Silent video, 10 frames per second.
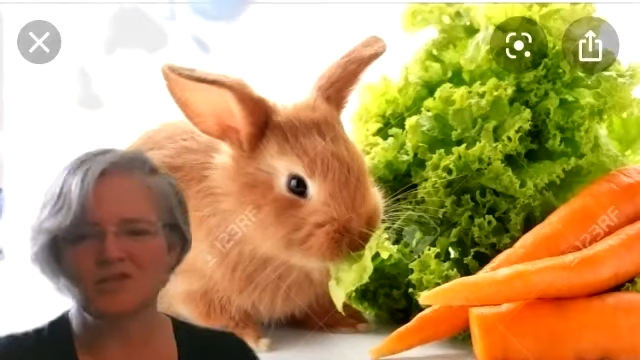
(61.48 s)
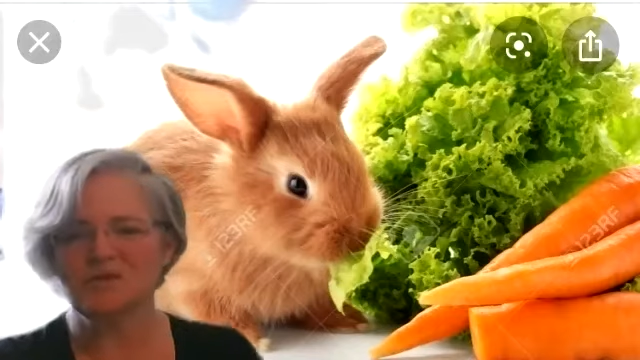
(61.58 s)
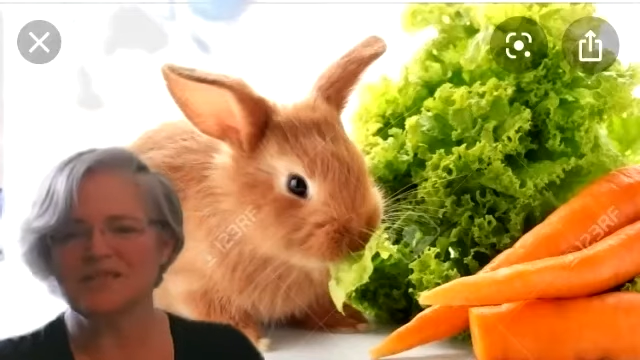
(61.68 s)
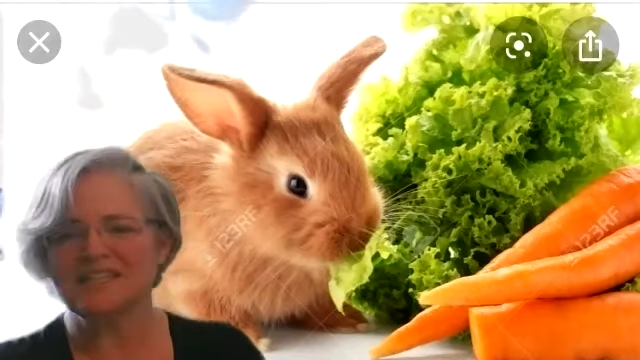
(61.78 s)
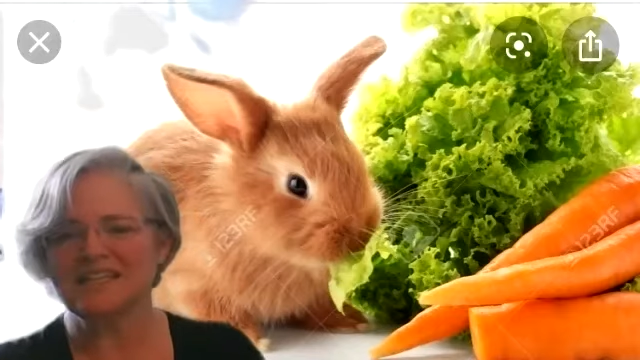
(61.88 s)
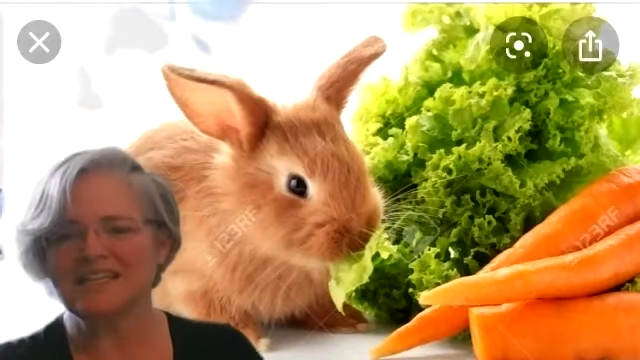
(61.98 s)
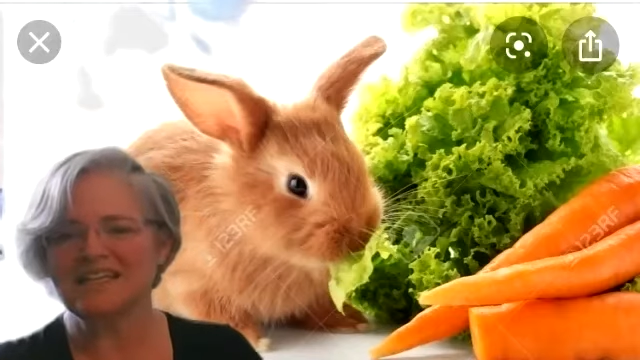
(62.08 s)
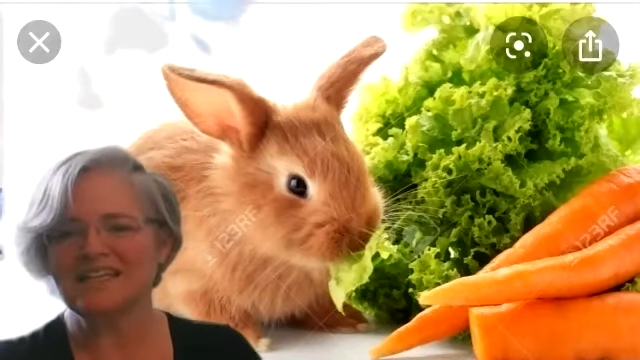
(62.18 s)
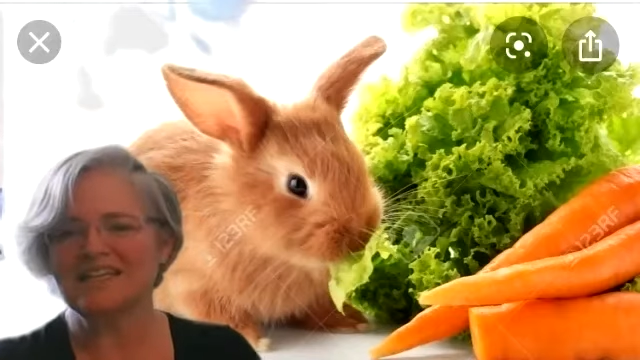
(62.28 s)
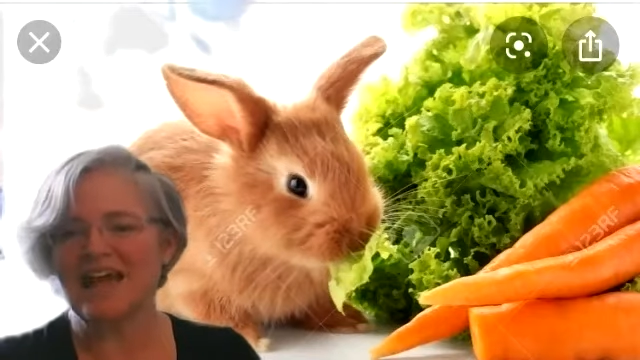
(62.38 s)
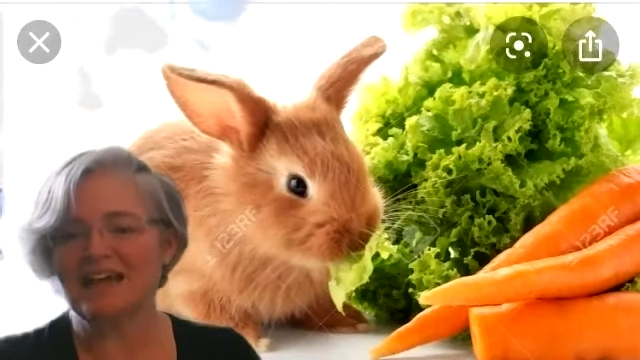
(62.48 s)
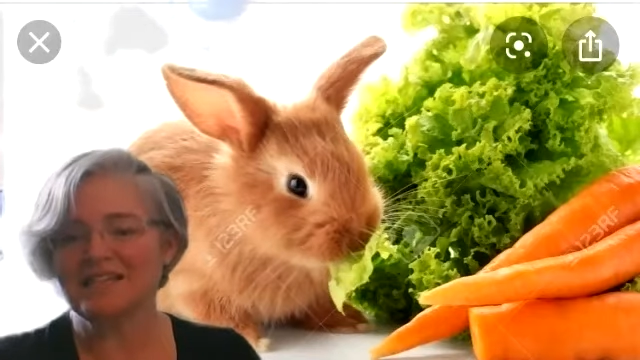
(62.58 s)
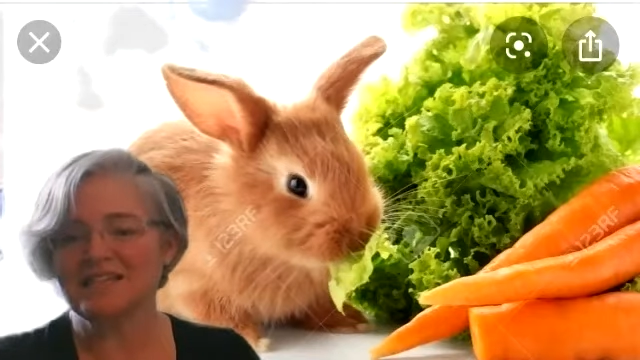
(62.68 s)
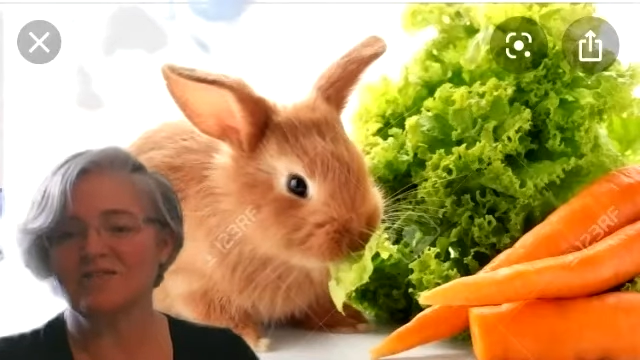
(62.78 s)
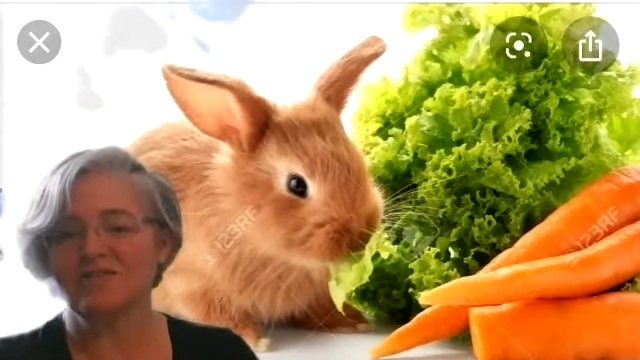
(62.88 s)
to see
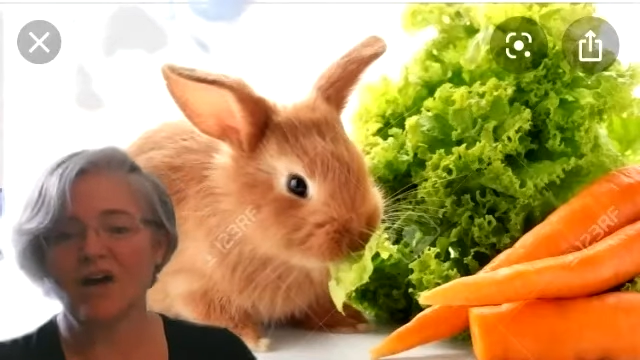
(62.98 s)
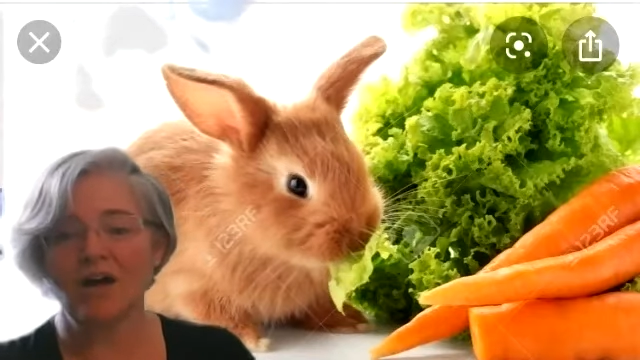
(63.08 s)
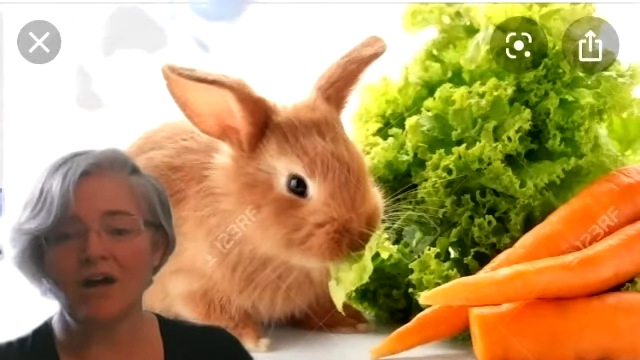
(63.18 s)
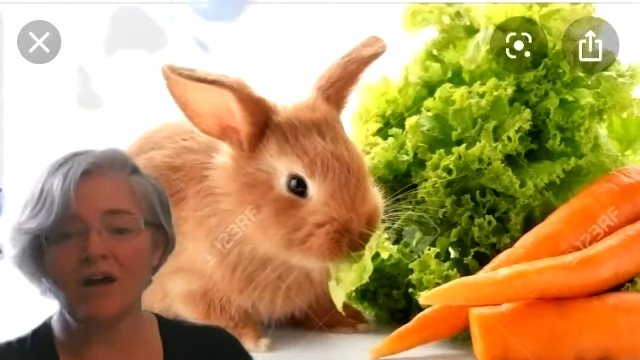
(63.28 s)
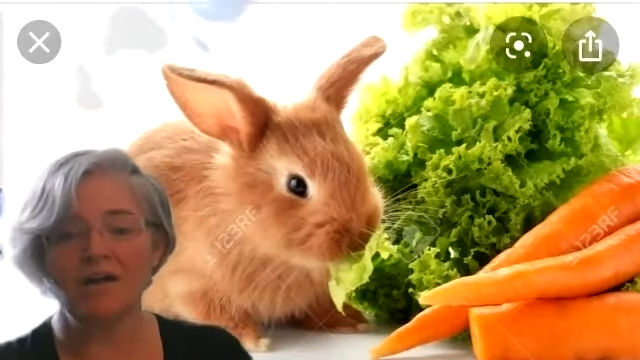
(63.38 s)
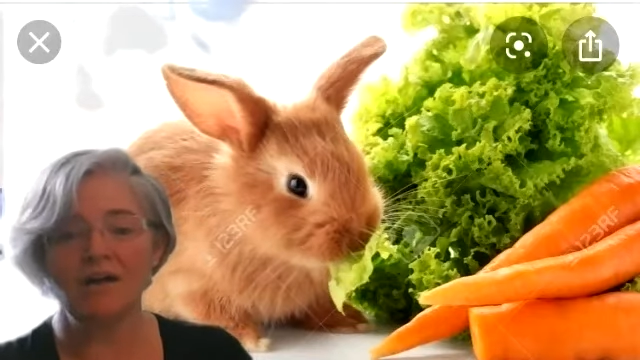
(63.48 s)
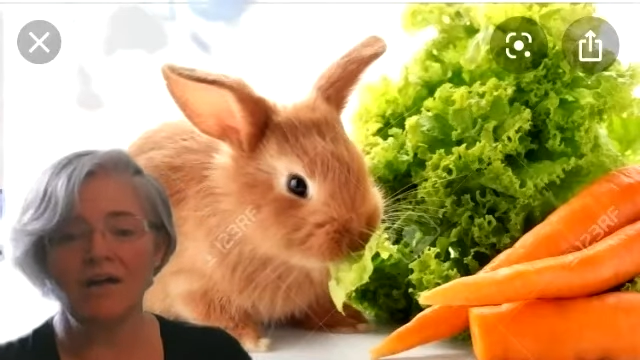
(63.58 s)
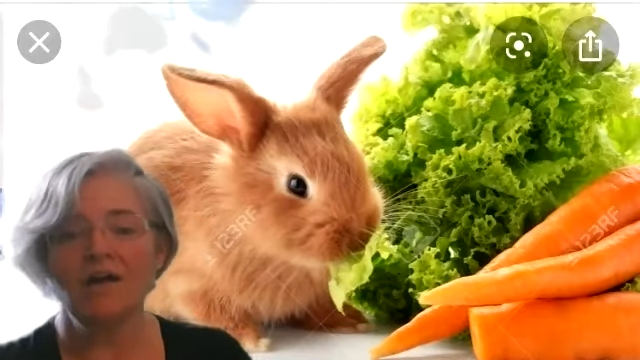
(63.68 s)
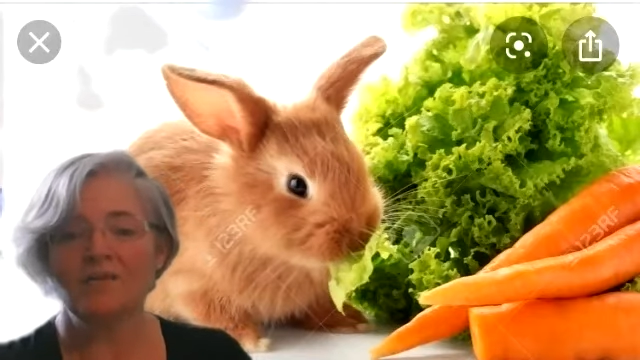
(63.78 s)
next fall,